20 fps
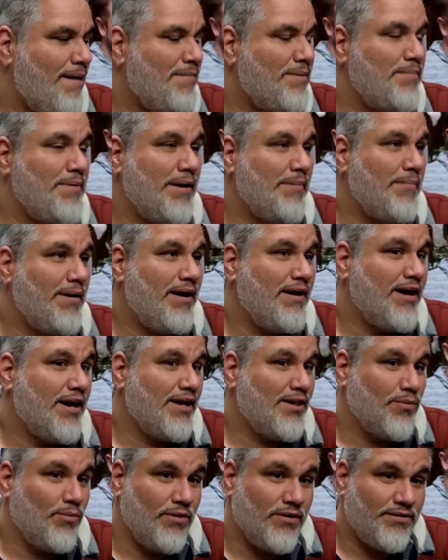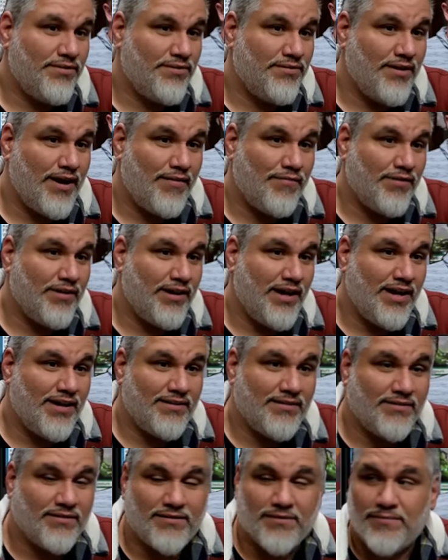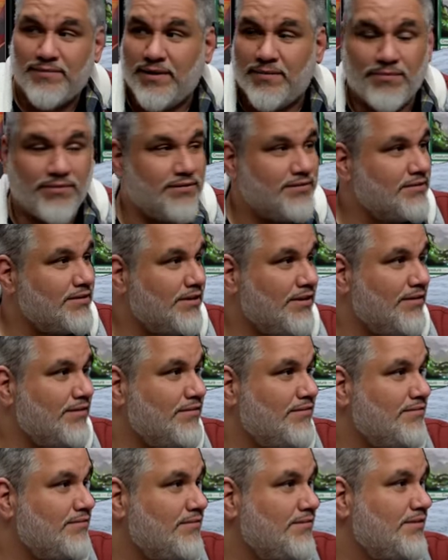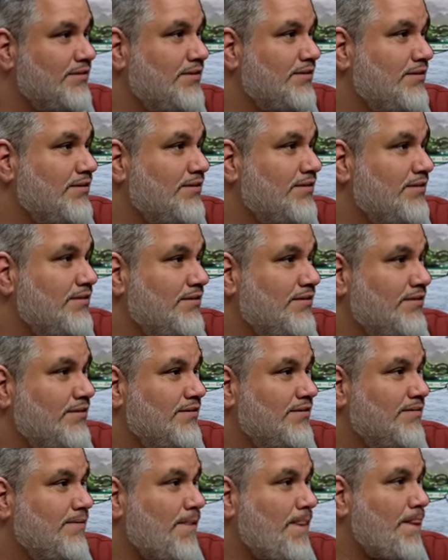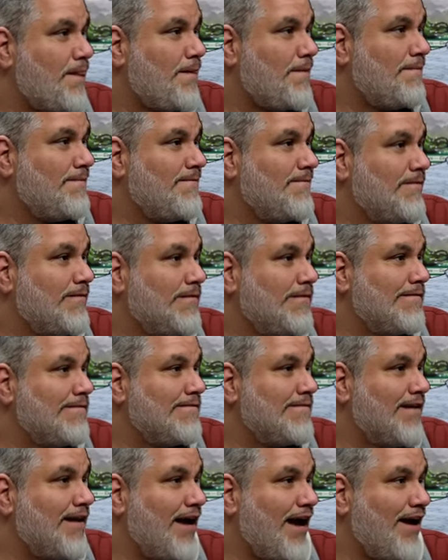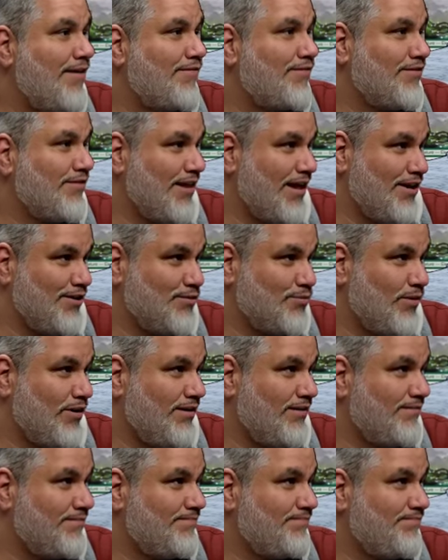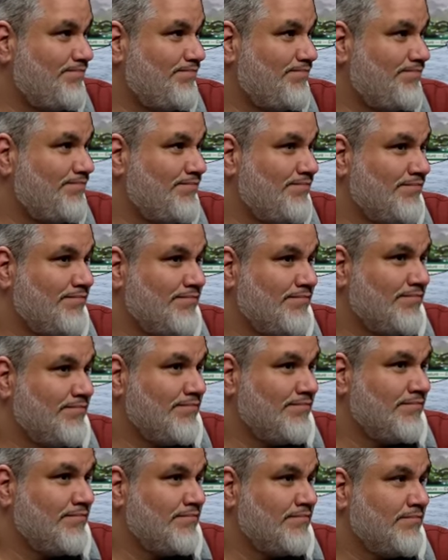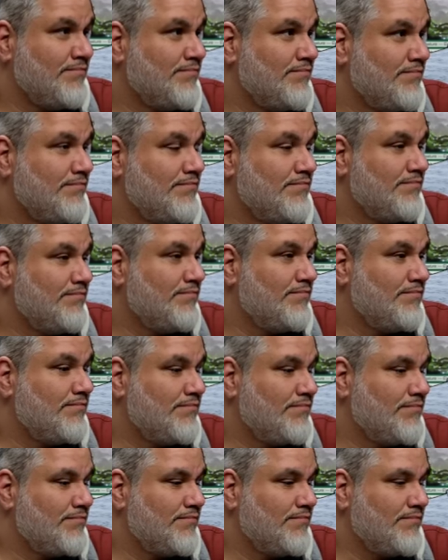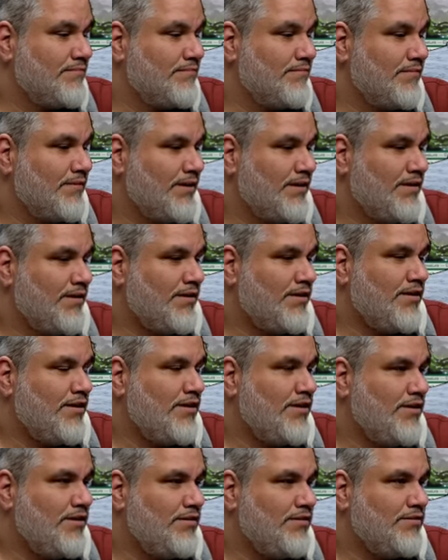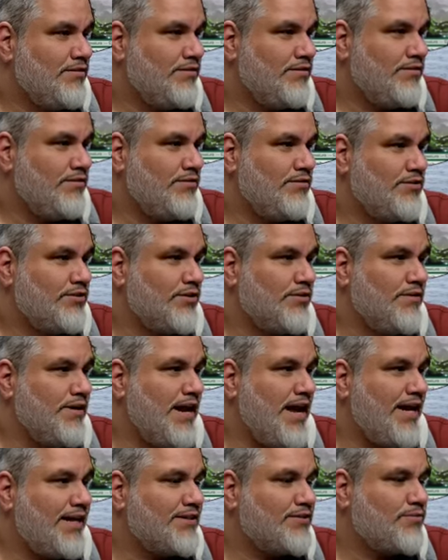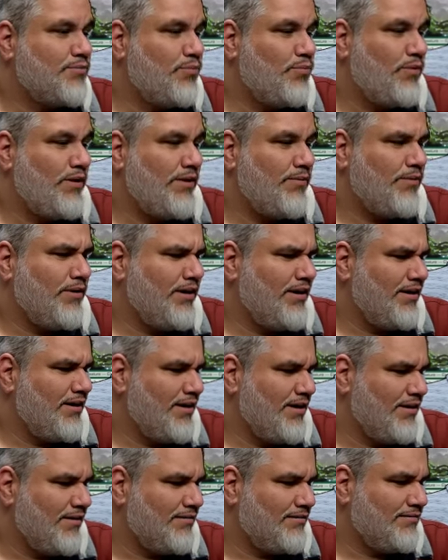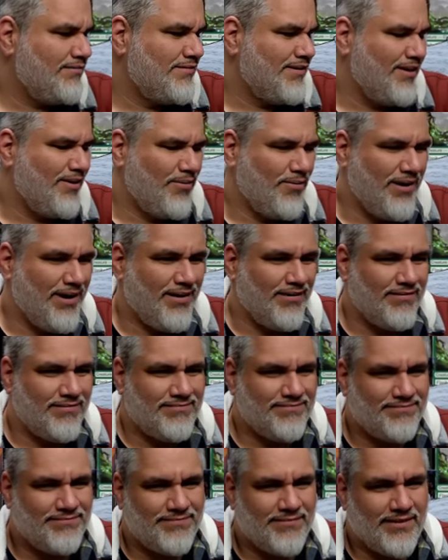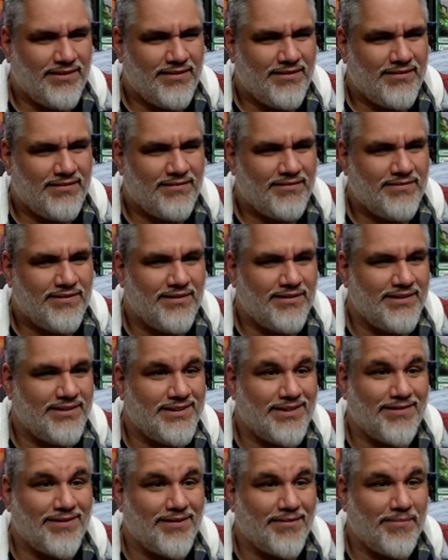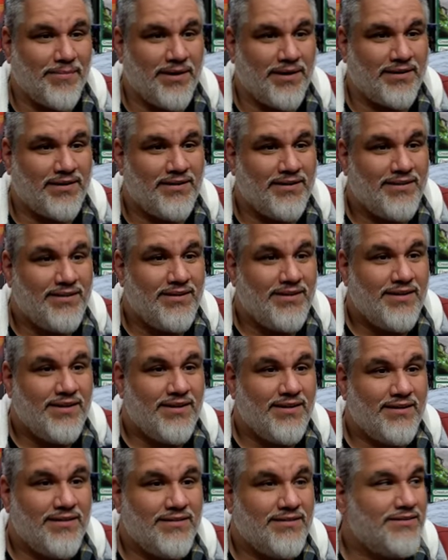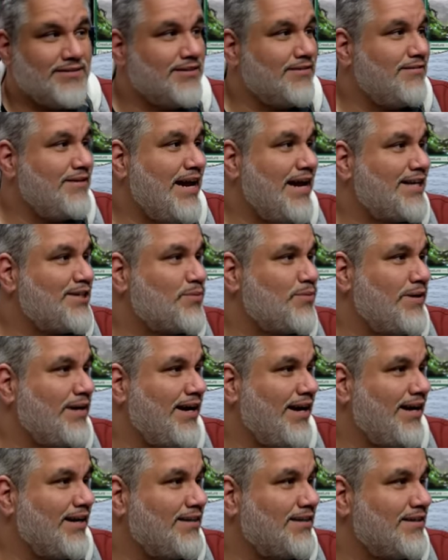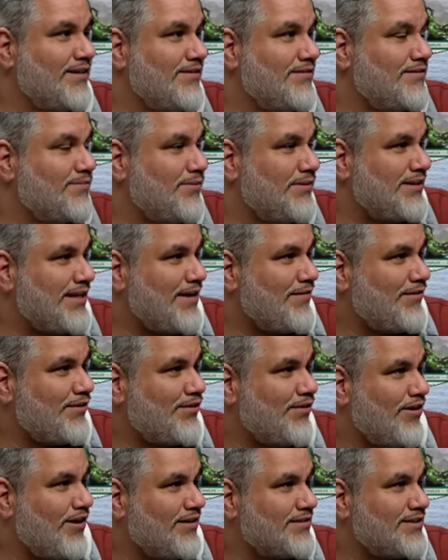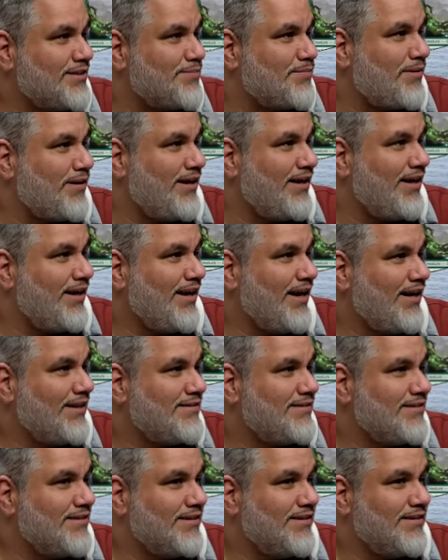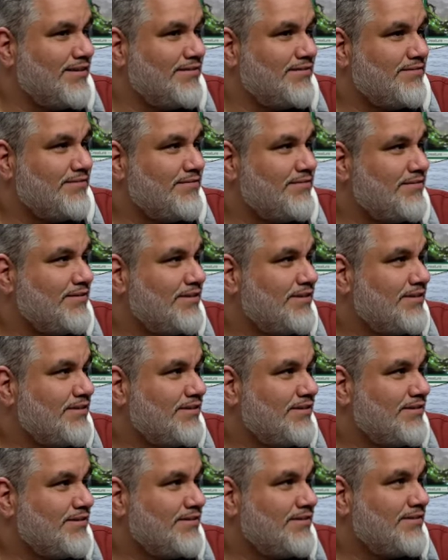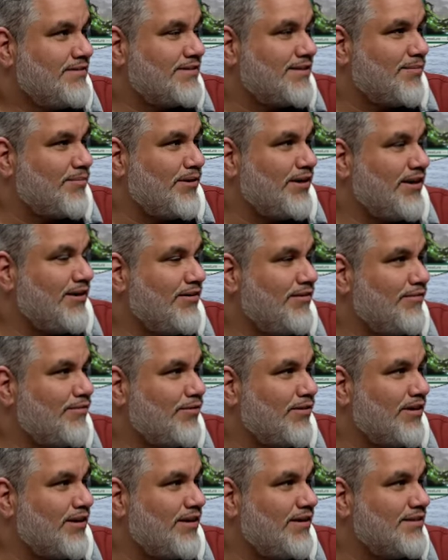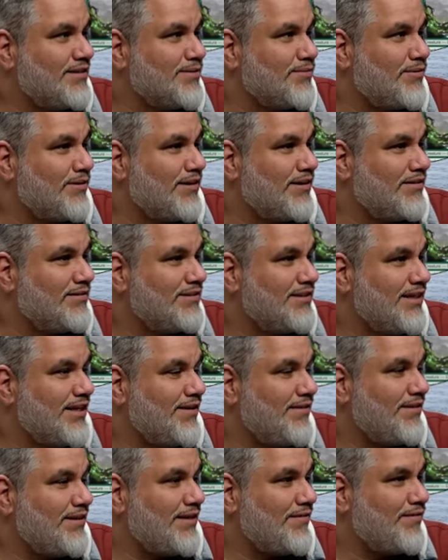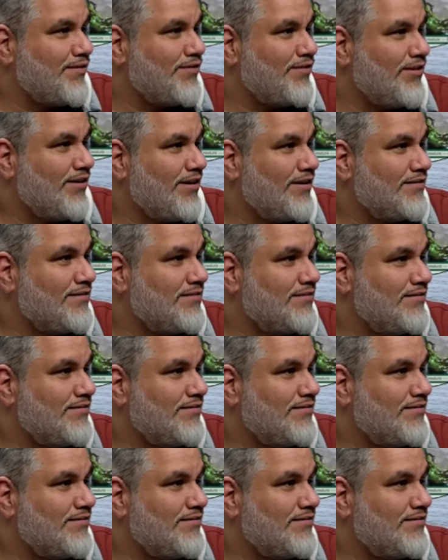going to be in my neck of the woods every day until September. So, and after that as well. In September, I might be gone. So, so next week, where are you going to go? Oh wow! Well, he's never coming back. So next week I get to go where David Cross is playing at uh, somewhere here in Fort Collins, and we're going to go see David Cross.